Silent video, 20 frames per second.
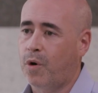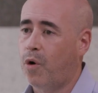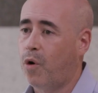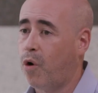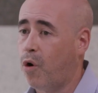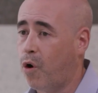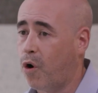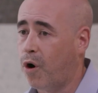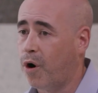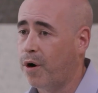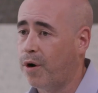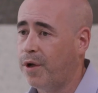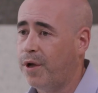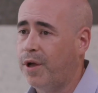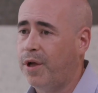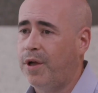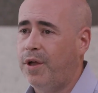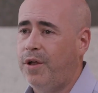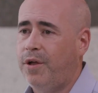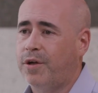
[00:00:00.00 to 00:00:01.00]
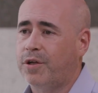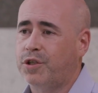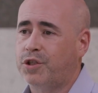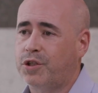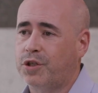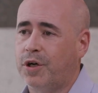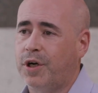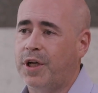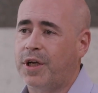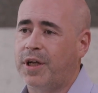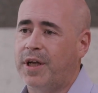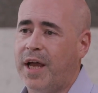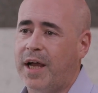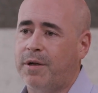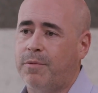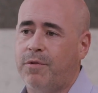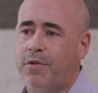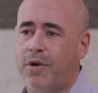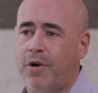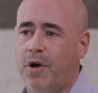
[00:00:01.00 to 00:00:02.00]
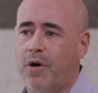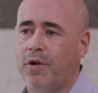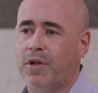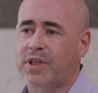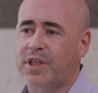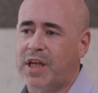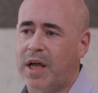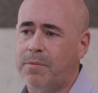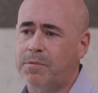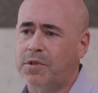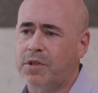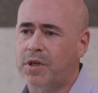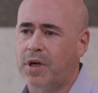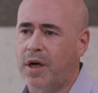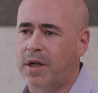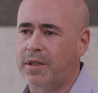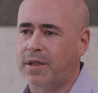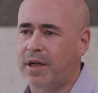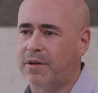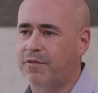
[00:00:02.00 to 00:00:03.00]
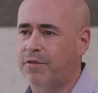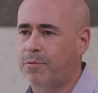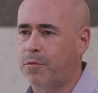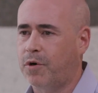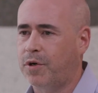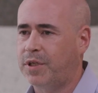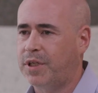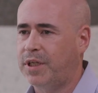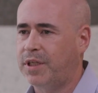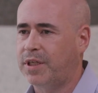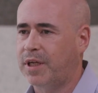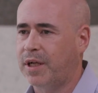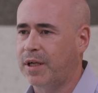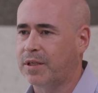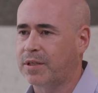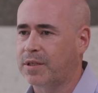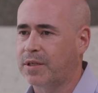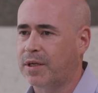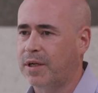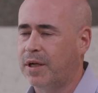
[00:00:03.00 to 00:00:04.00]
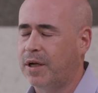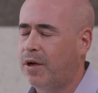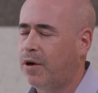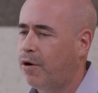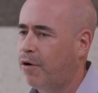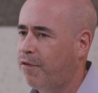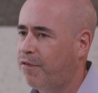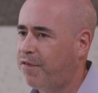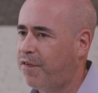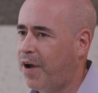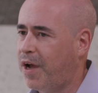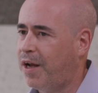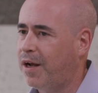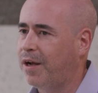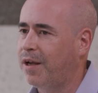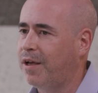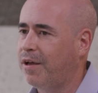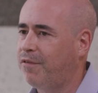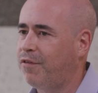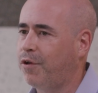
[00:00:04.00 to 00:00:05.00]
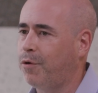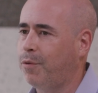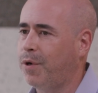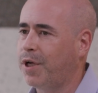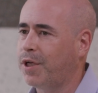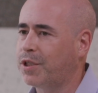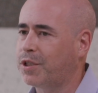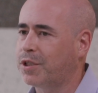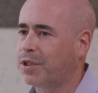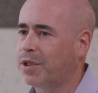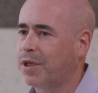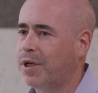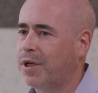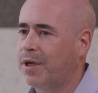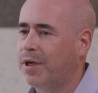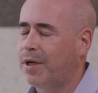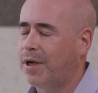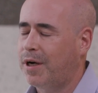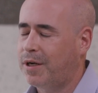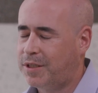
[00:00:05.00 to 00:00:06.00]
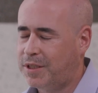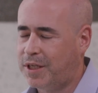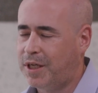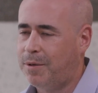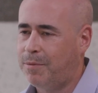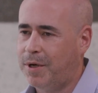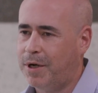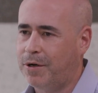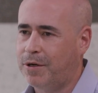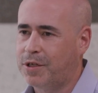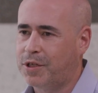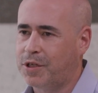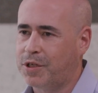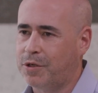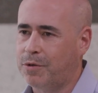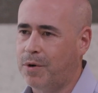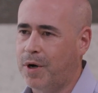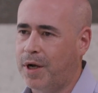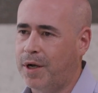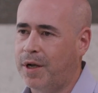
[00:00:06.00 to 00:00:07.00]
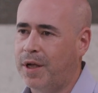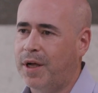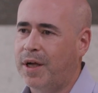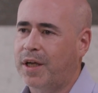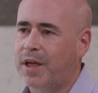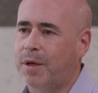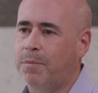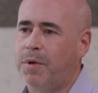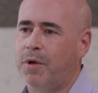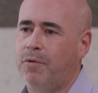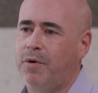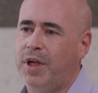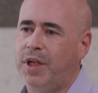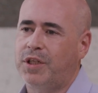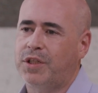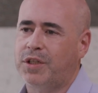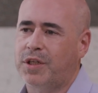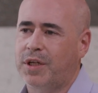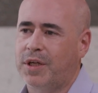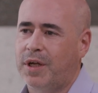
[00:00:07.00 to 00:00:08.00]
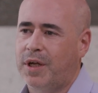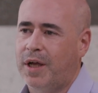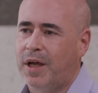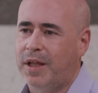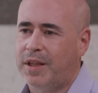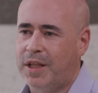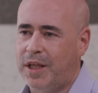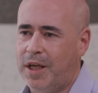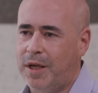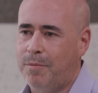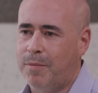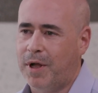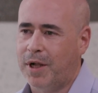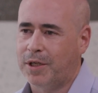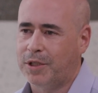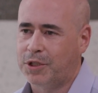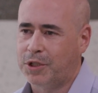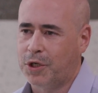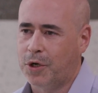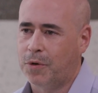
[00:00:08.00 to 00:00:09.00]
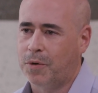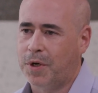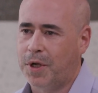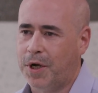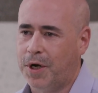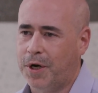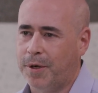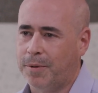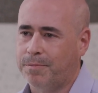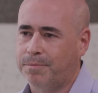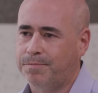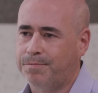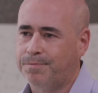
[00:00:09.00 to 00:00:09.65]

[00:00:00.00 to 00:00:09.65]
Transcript: Or you can surely connect with your local Samsung contact for more details. Or finally, if you wish, our team here in Suwon can be reached at the emails shown here.